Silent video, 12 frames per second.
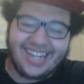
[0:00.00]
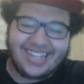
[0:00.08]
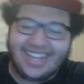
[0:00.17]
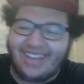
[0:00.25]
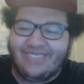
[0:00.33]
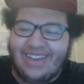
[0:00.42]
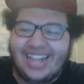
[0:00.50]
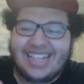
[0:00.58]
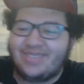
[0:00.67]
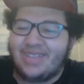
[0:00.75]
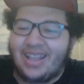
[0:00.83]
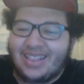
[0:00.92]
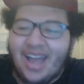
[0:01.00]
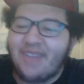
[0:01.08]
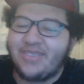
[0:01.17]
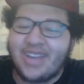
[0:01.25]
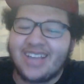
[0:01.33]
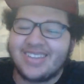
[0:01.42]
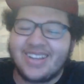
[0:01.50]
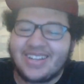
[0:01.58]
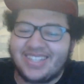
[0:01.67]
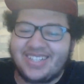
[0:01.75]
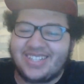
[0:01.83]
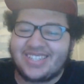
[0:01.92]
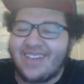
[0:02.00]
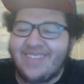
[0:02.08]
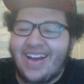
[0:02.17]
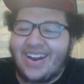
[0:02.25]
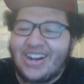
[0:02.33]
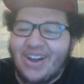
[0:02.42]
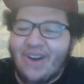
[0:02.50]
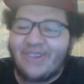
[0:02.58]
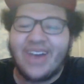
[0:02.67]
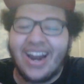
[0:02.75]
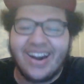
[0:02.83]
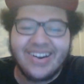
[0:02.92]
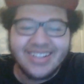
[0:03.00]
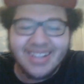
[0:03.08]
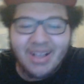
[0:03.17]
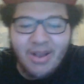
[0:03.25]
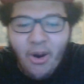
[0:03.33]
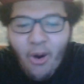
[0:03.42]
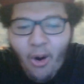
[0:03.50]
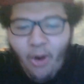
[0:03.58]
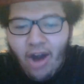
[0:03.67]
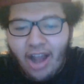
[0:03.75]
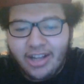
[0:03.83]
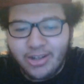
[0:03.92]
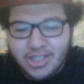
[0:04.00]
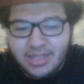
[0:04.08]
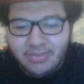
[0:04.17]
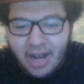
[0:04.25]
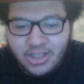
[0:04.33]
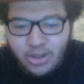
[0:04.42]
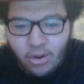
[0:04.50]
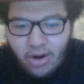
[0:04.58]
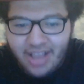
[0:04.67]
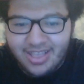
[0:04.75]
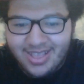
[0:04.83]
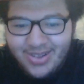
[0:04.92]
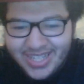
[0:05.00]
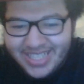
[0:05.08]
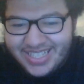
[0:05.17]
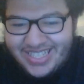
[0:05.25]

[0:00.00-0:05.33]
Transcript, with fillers: can't read this without laughing as long as they just come out of nowhere or I could smash your head through the